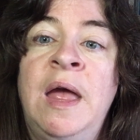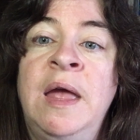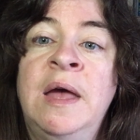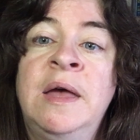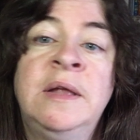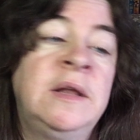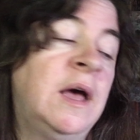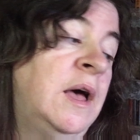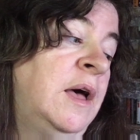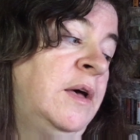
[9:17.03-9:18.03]
and
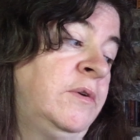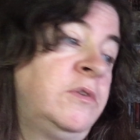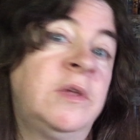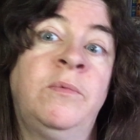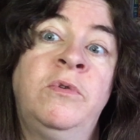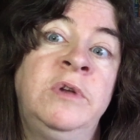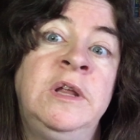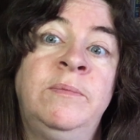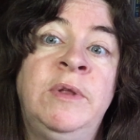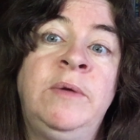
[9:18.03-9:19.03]
because uh, I won't
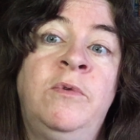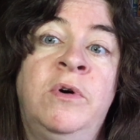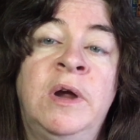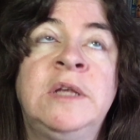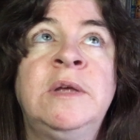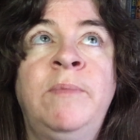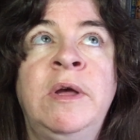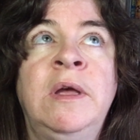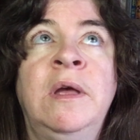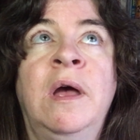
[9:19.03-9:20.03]
need them anymore, except
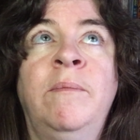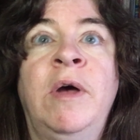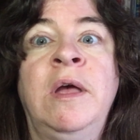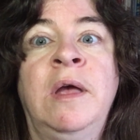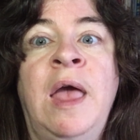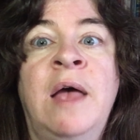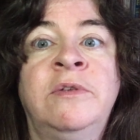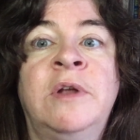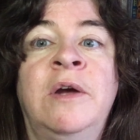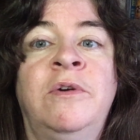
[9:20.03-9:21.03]
my my
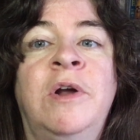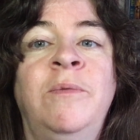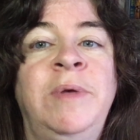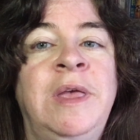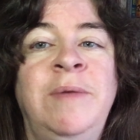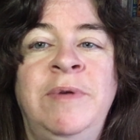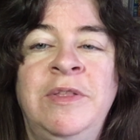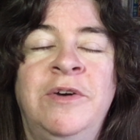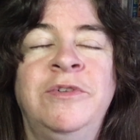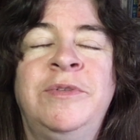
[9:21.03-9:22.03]
cast iron, I'll be keeping
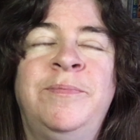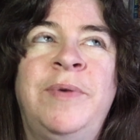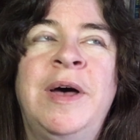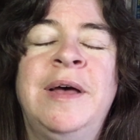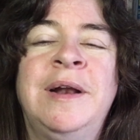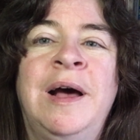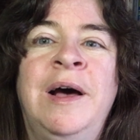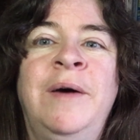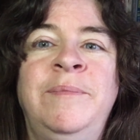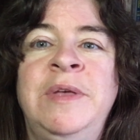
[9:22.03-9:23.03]
those. But
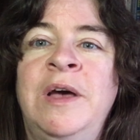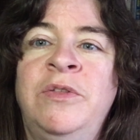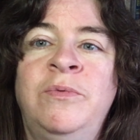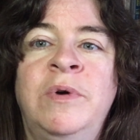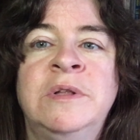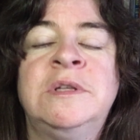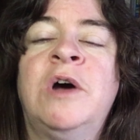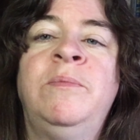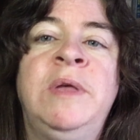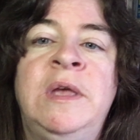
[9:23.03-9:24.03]
um, the other ones,
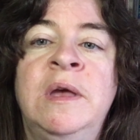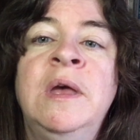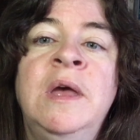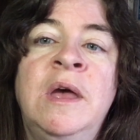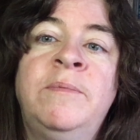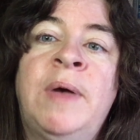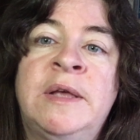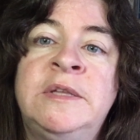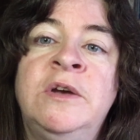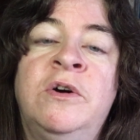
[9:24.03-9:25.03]
I'll be
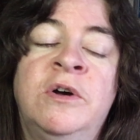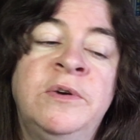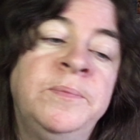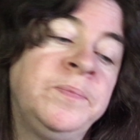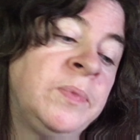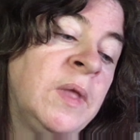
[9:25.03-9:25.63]
passing on.